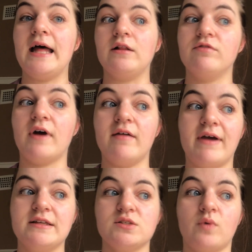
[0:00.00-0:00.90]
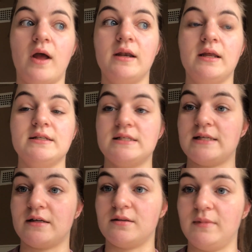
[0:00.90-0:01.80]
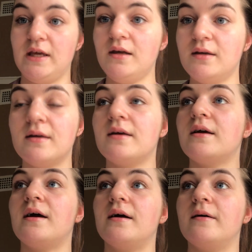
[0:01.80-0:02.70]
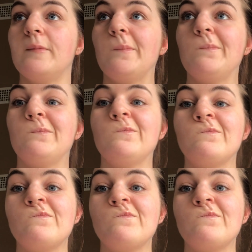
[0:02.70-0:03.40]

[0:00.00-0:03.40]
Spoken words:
L5-S1 discectomy, and